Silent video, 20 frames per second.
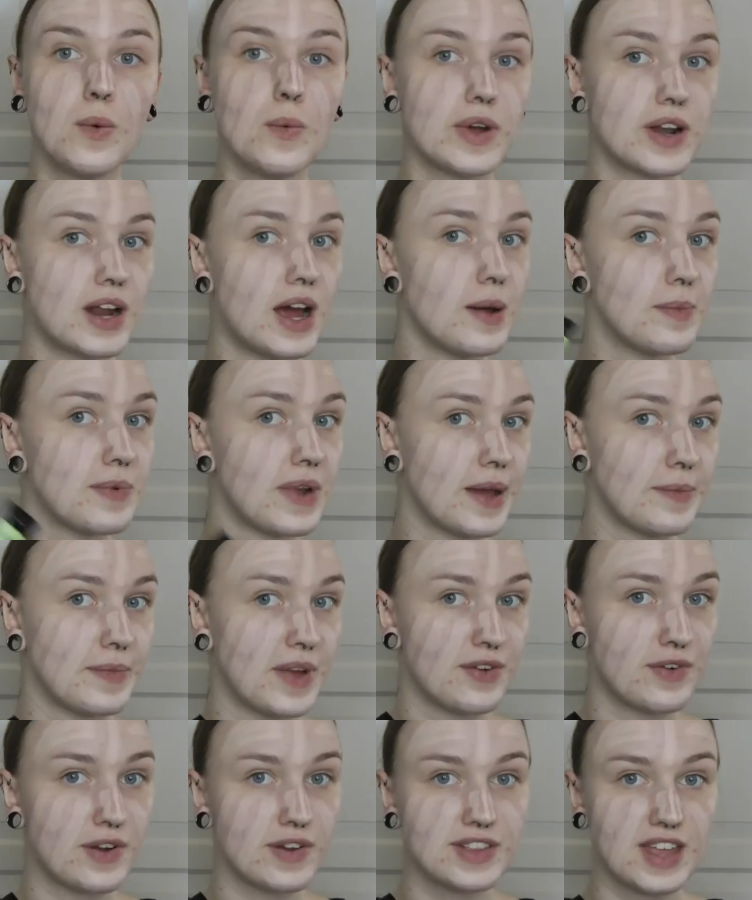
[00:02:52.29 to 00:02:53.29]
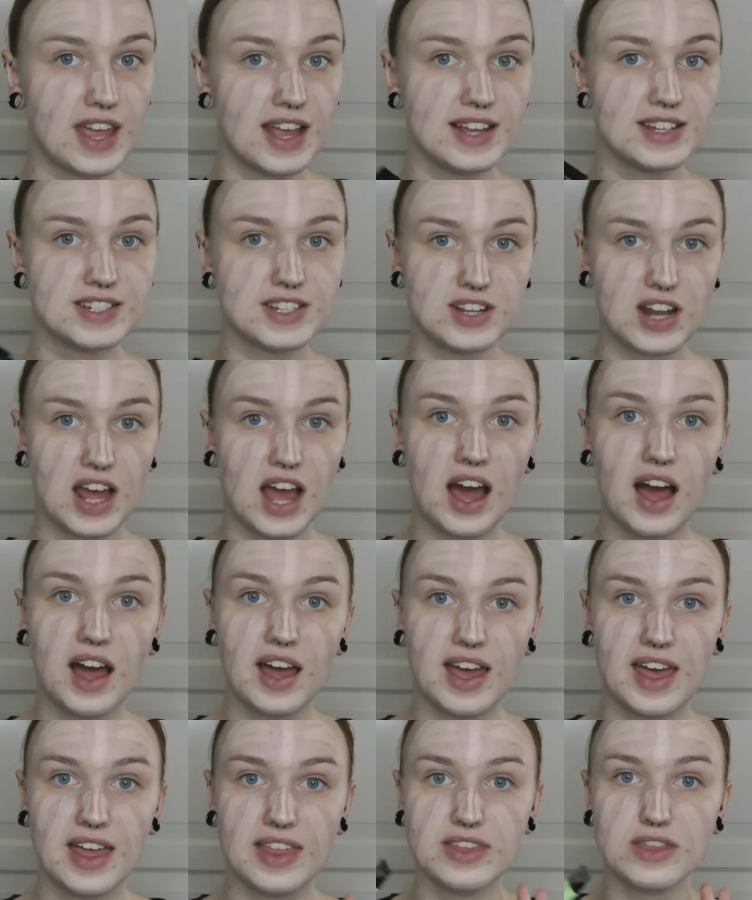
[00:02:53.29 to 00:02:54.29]
When I applied my foundation,
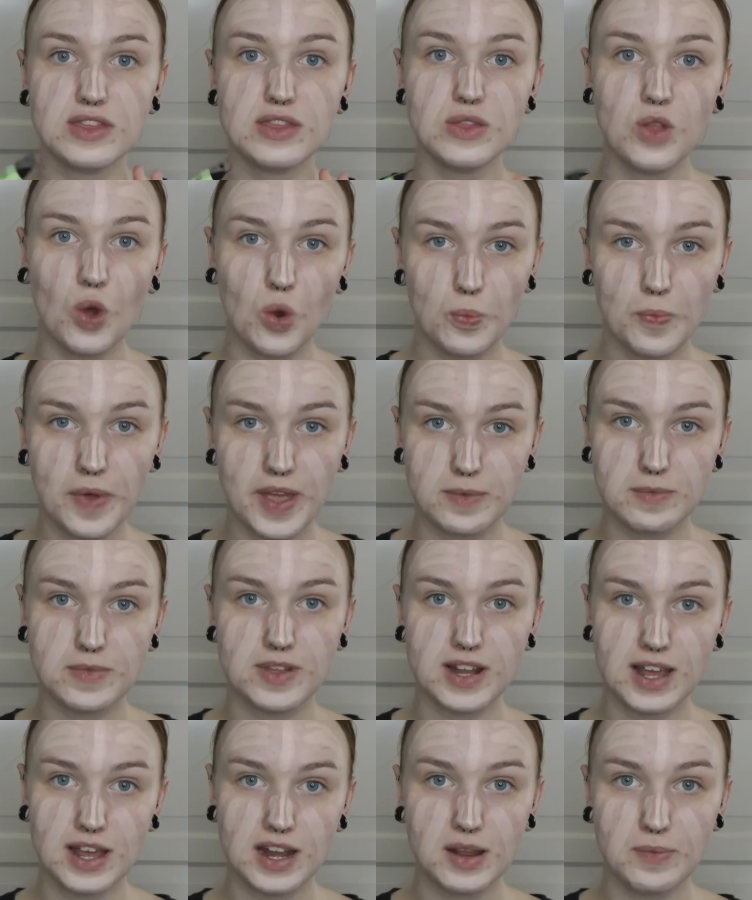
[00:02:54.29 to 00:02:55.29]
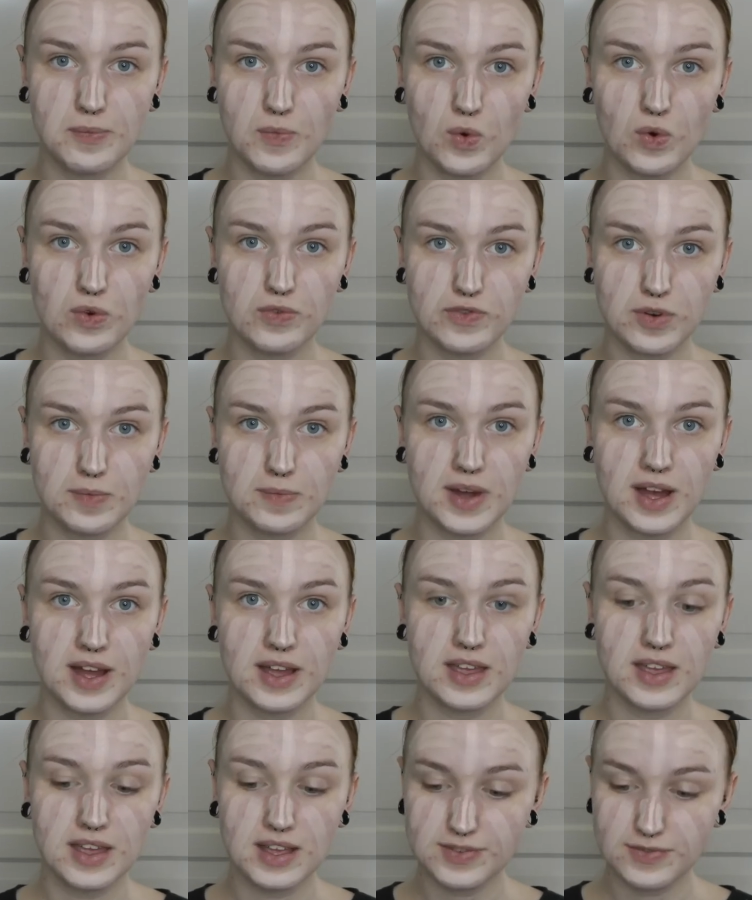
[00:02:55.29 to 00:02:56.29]
I had no pigment anymore from
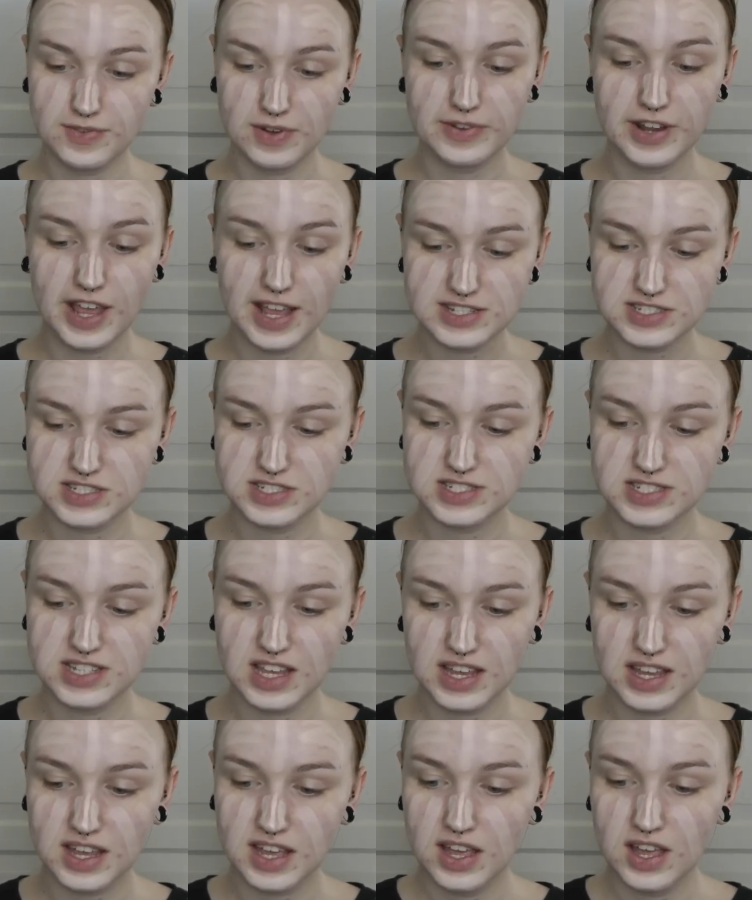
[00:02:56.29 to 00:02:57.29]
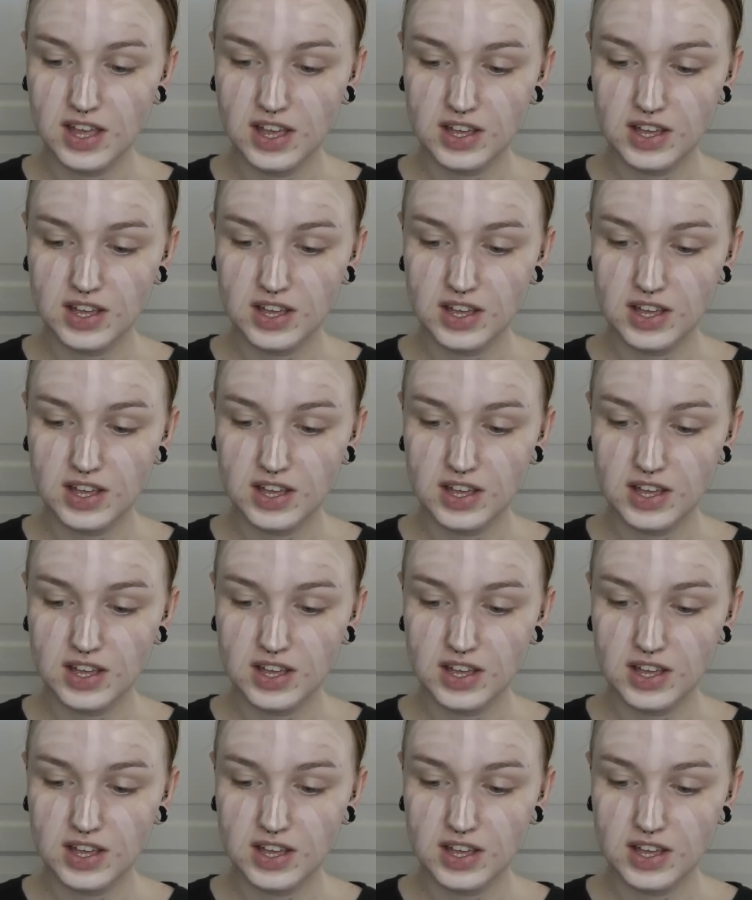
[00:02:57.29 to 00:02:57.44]
my foundation stick.